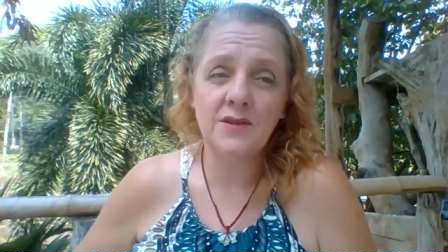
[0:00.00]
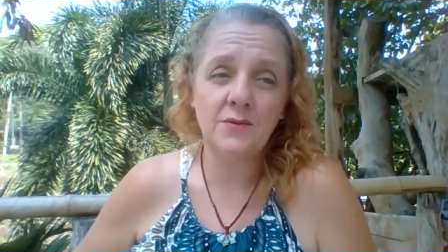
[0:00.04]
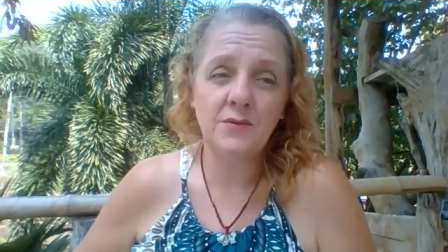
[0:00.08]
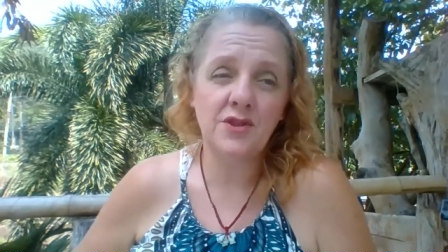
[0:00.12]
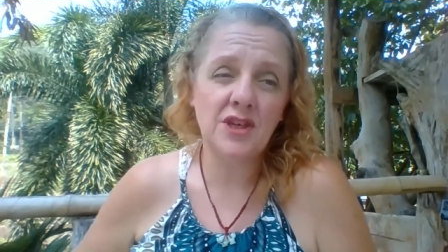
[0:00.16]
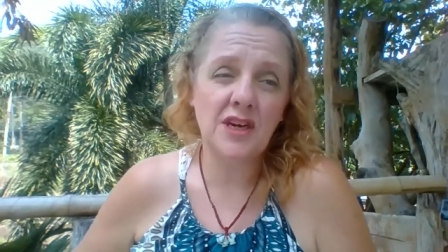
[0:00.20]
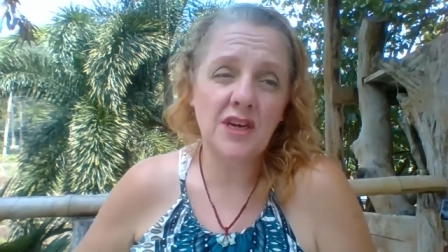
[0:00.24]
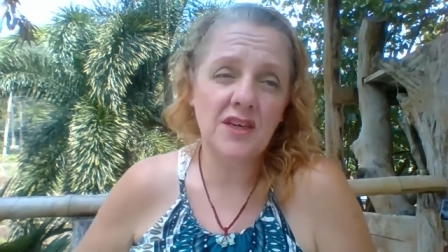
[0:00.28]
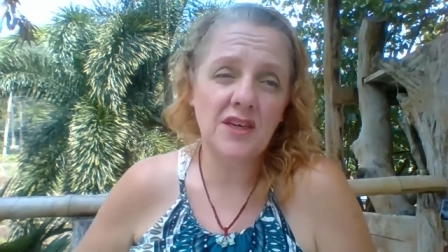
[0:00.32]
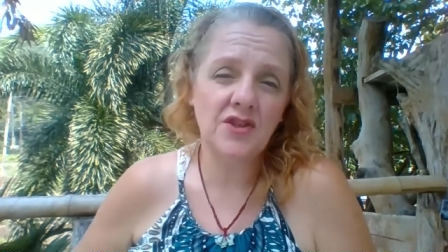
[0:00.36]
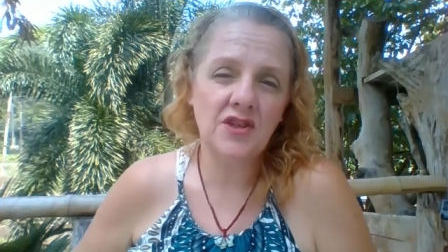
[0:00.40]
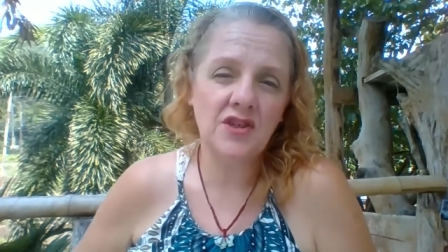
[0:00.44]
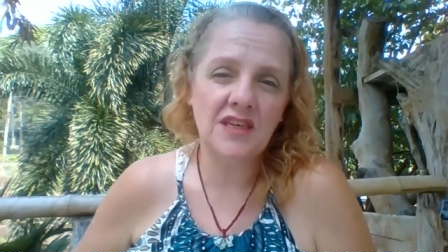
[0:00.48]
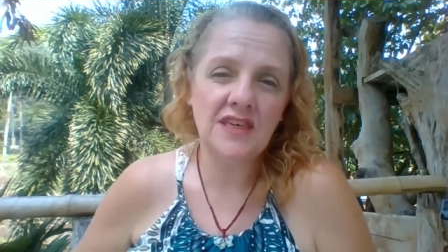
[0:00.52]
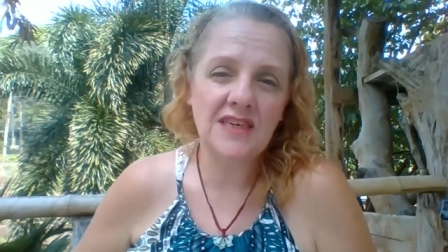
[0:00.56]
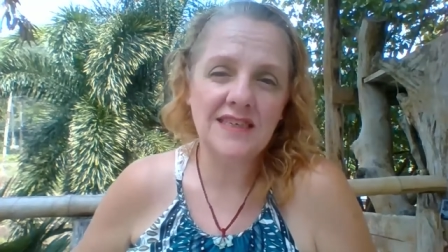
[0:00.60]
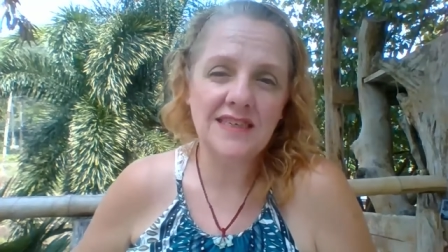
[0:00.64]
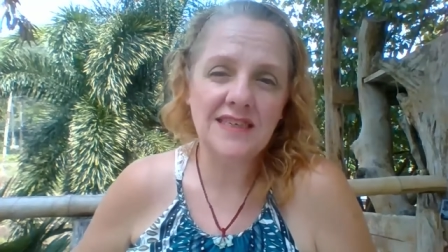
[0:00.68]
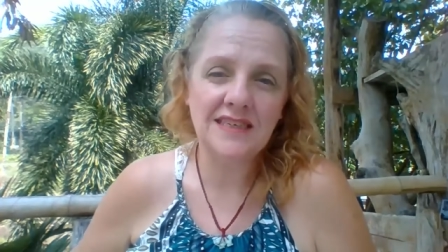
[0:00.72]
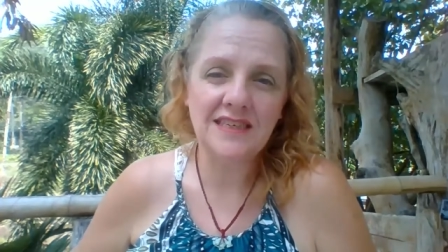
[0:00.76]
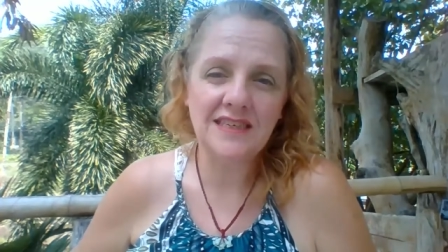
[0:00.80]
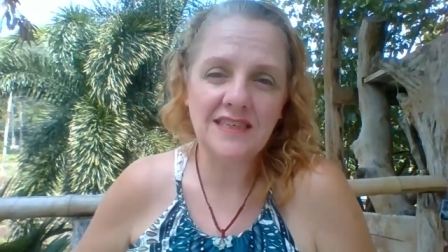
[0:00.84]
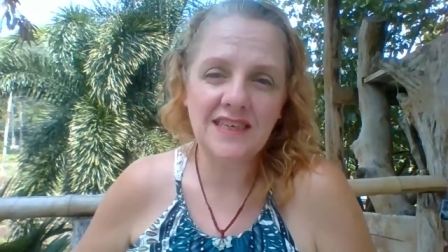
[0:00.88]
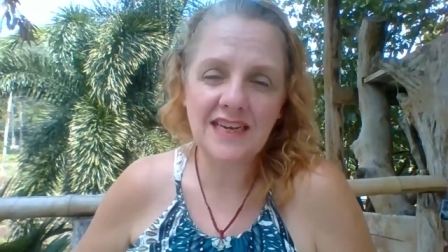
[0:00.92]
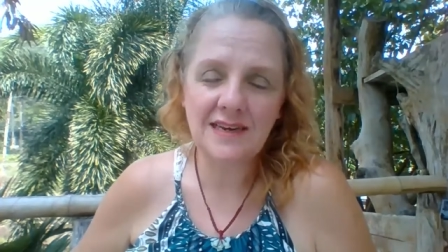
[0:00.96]
which actually is
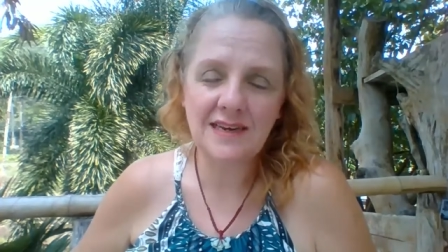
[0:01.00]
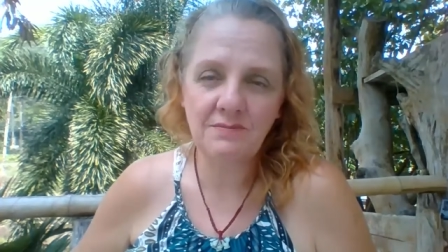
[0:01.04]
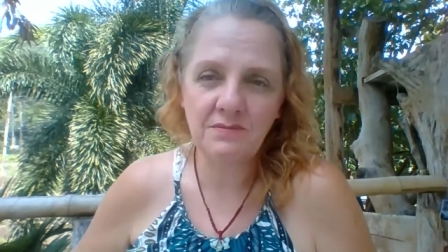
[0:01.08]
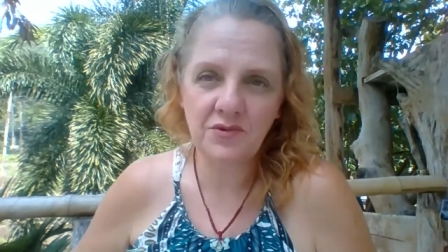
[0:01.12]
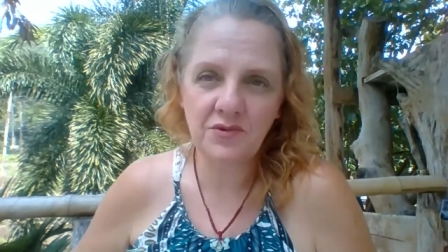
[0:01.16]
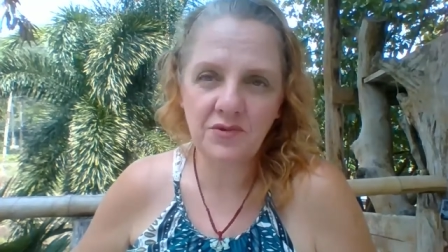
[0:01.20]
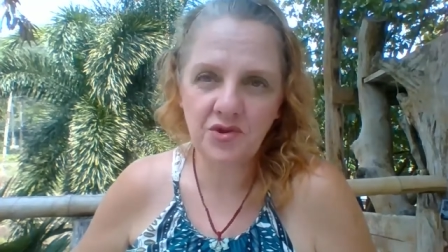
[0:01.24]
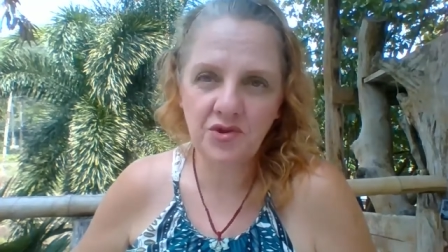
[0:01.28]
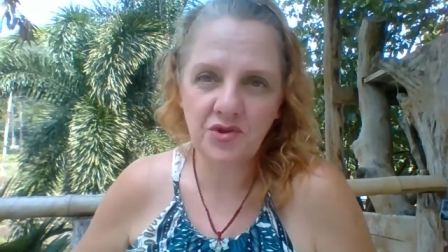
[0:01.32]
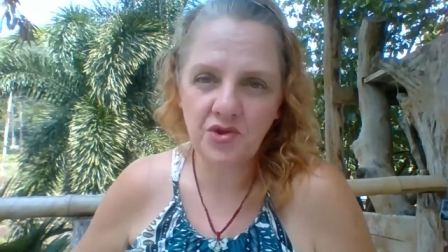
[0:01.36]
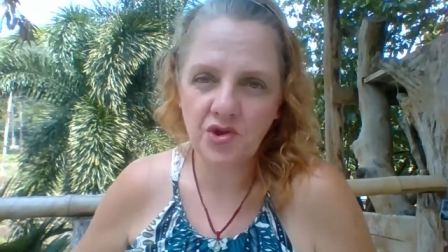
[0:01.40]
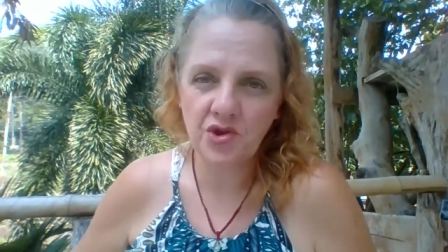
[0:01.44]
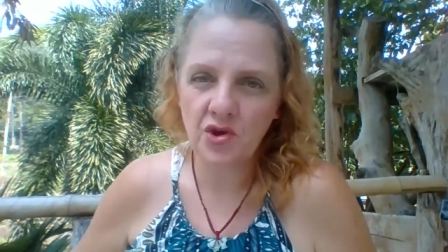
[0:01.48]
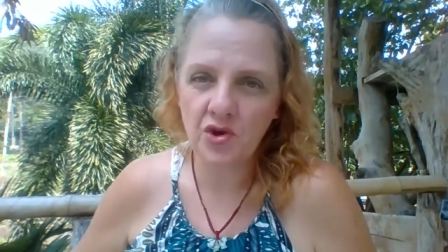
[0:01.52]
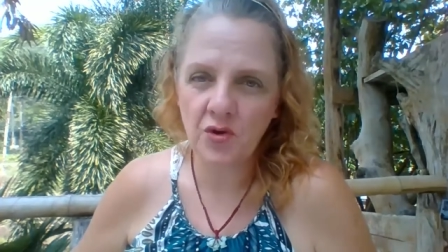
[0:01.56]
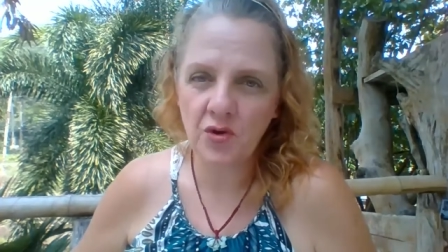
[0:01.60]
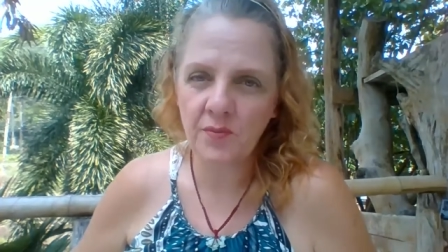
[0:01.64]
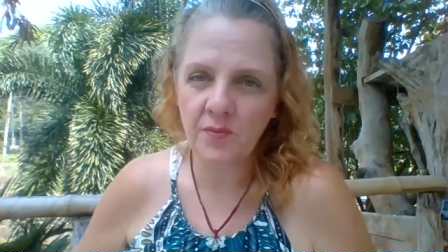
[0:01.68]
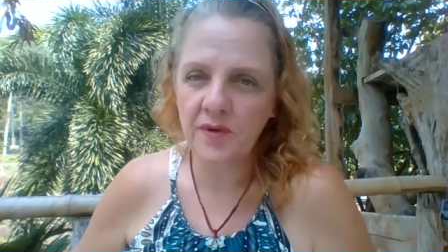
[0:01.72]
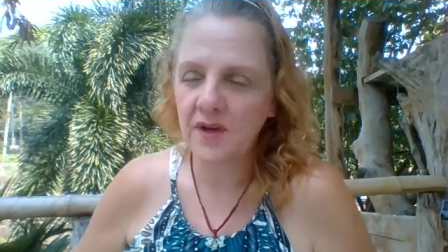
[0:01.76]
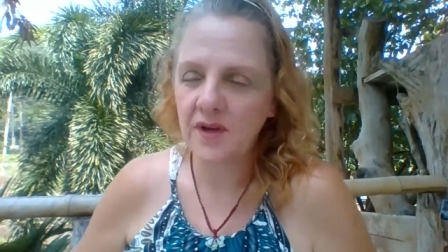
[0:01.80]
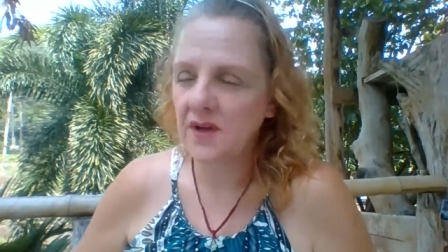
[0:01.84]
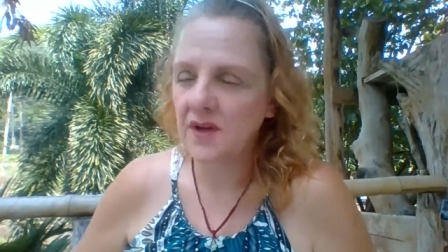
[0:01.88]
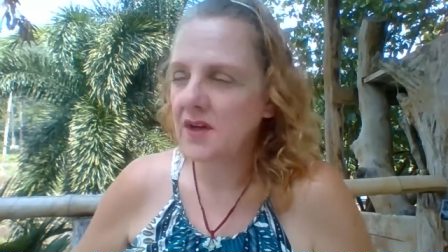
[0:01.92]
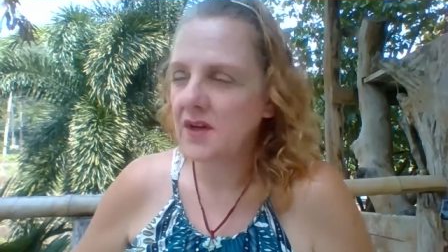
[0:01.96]
a team's job.